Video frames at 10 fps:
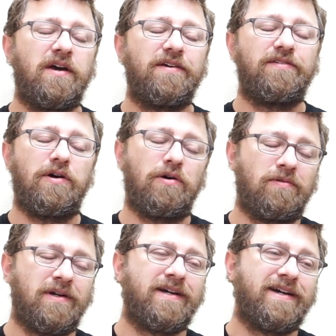
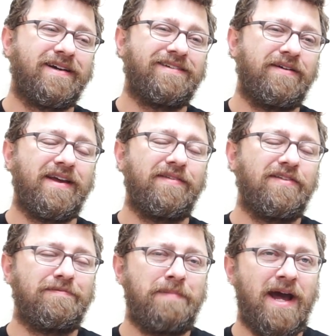So until they get
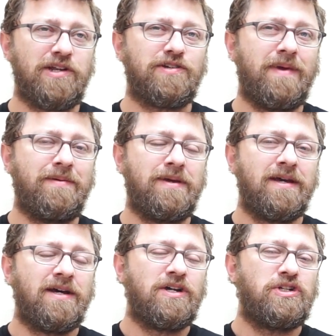this patched,
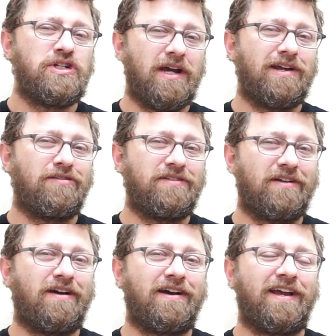maybe check your
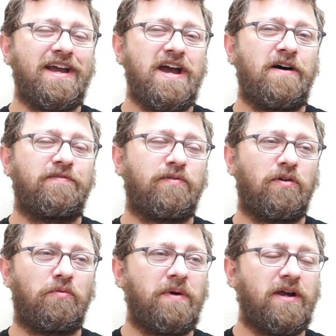TikTok account
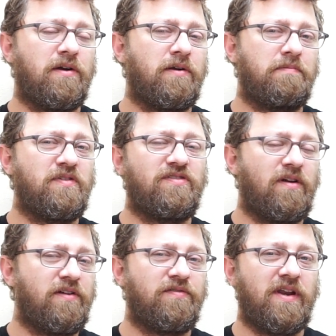for weird,
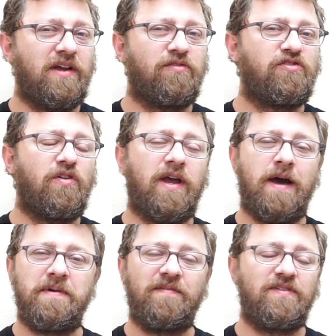mysterious videos showing
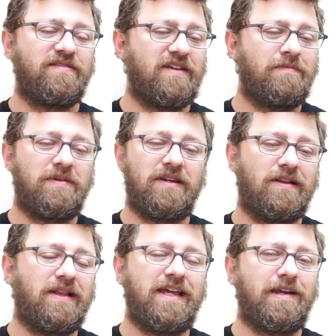up, and if you see them,
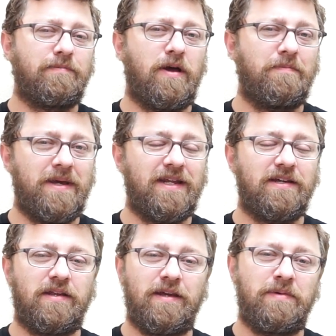delete them
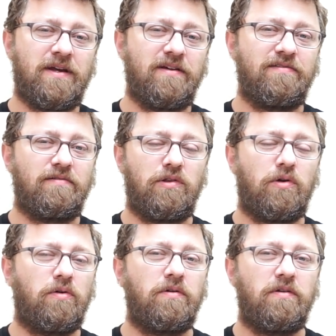immediately, because
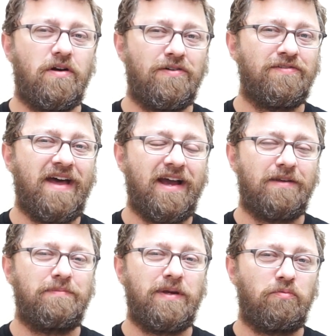Lord knows that
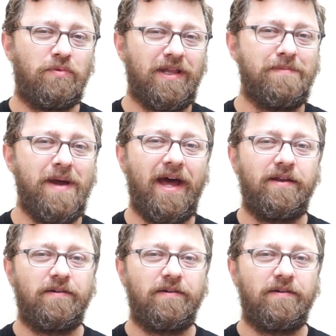could be really bad.